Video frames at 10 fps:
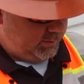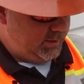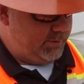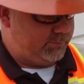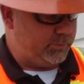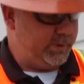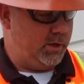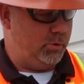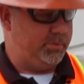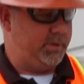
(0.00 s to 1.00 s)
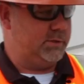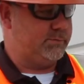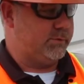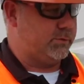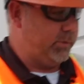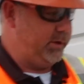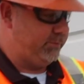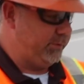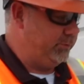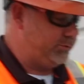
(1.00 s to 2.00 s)
You have 3 openings for 3
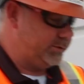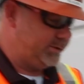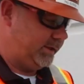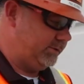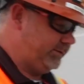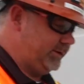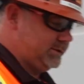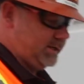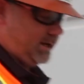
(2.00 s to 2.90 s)
future tenant finish